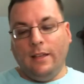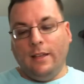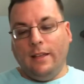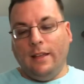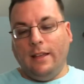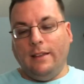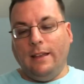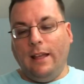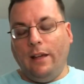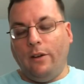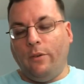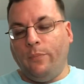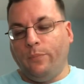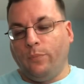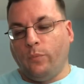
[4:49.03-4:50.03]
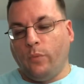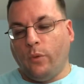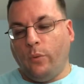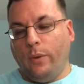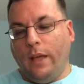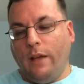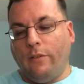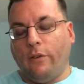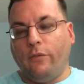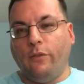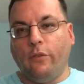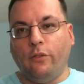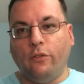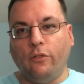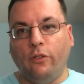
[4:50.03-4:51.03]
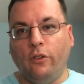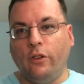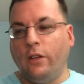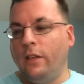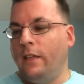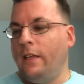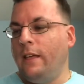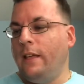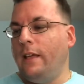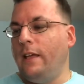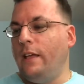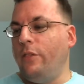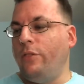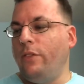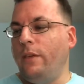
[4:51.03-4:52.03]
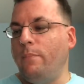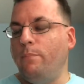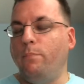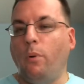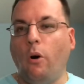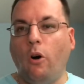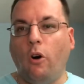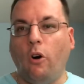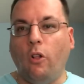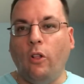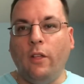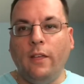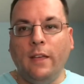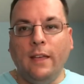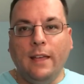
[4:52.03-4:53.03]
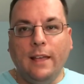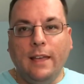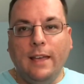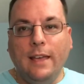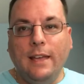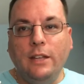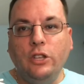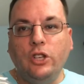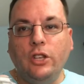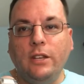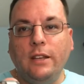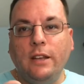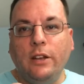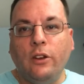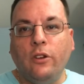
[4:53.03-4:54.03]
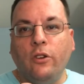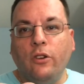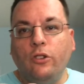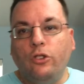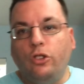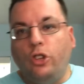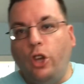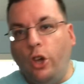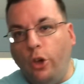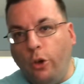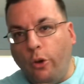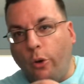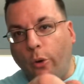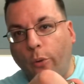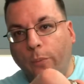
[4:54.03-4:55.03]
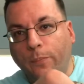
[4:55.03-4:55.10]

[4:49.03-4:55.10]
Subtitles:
And now we have our first look at the Ball Engineer 2,